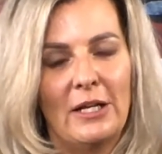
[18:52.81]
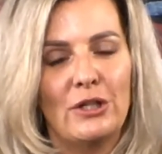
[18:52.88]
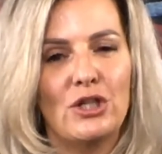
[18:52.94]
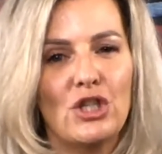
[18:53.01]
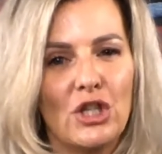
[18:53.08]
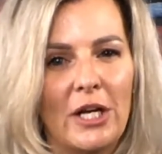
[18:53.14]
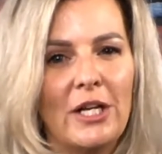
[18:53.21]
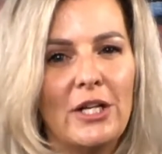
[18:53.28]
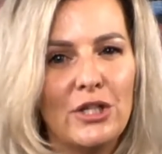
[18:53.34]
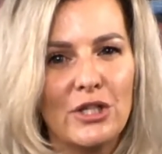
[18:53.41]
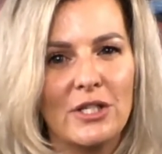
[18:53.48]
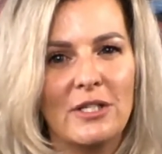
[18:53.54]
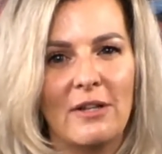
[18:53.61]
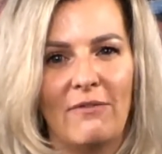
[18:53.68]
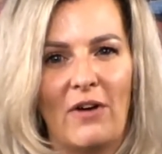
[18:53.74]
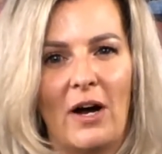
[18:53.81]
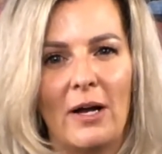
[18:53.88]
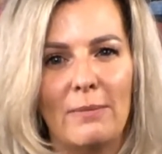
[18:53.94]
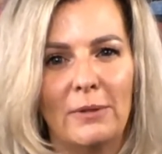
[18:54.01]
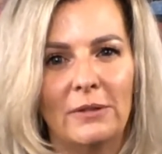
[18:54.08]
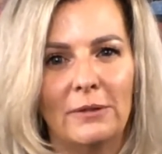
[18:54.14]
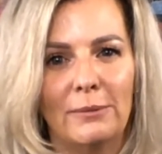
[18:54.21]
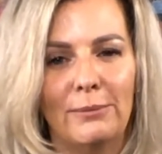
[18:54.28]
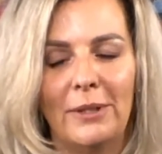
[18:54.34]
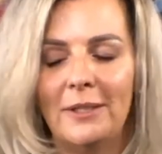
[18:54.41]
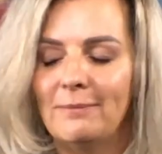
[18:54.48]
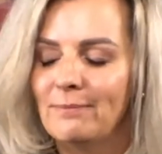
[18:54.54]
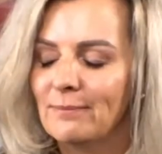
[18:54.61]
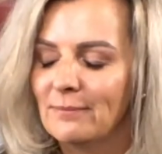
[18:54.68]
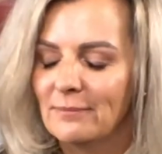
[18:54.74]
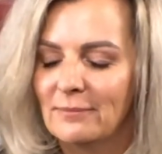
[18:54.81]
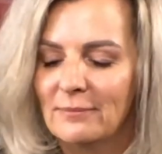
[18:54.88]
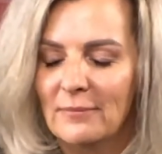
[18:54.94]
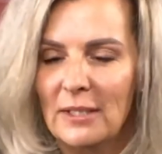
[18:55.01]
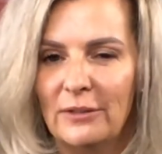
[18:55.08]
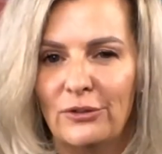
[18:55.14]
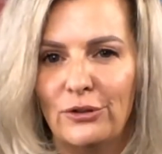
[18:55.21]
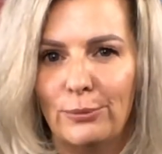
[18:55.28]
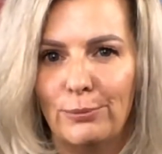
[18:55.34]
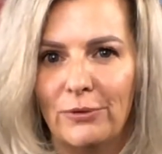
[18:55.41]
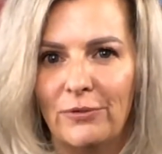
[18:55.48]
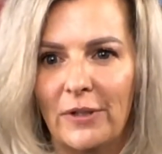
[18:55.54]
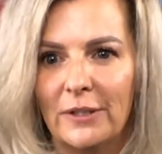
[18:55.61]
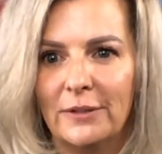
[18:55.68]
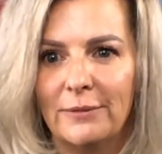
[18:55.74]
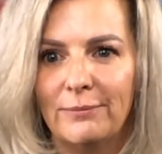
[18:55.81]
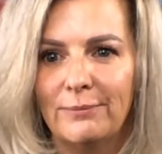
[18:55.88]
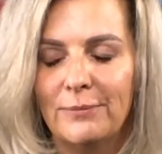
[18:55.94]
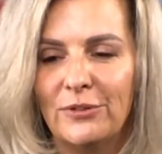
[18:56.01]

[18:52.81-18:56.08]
changes the vibe a little bit, super effective.